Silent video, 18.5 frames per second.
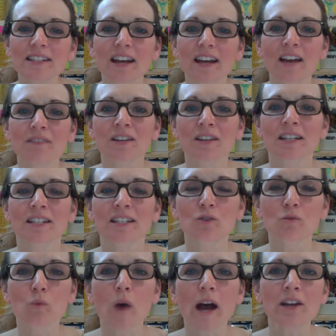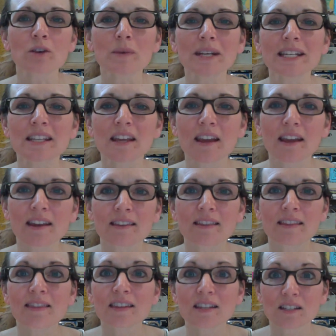I have an idea. Why don't we take
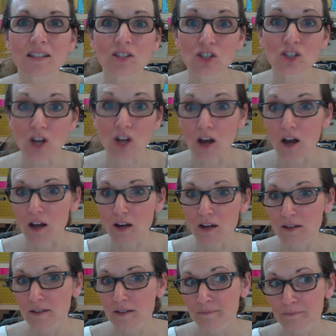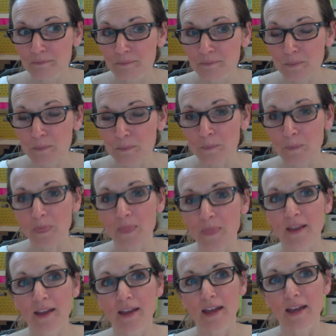this talk
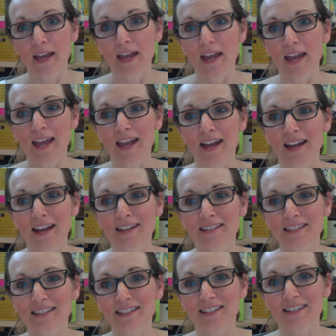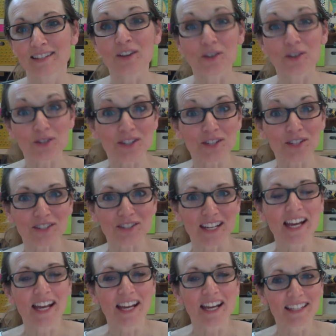and no,
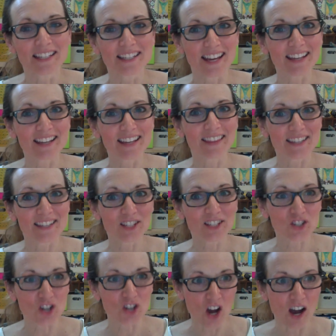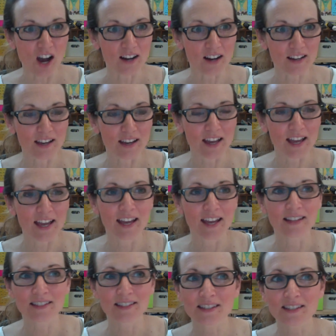seriously, take this talk
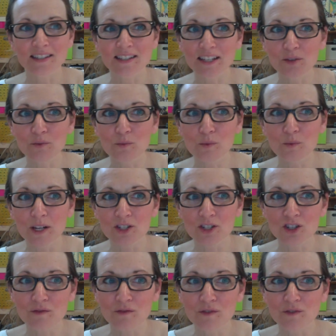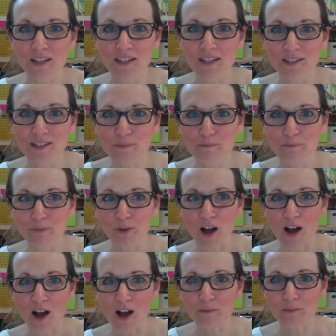and see which of these
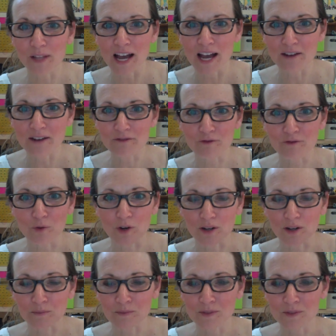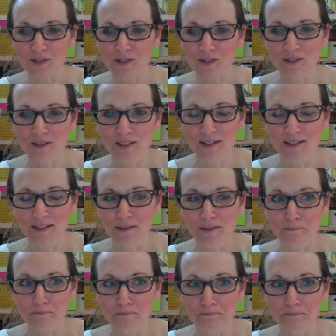blog platforms
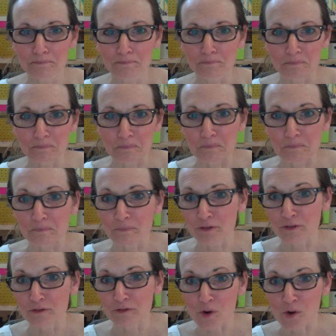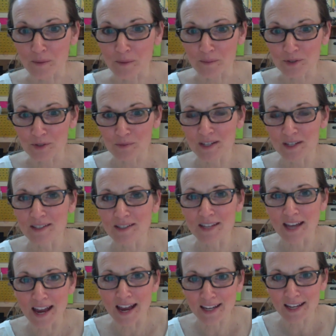performs. We can
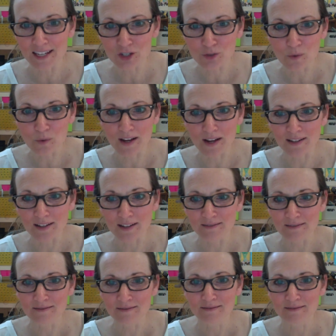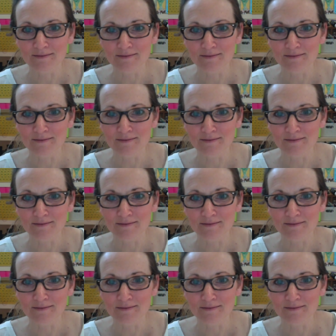tag each one.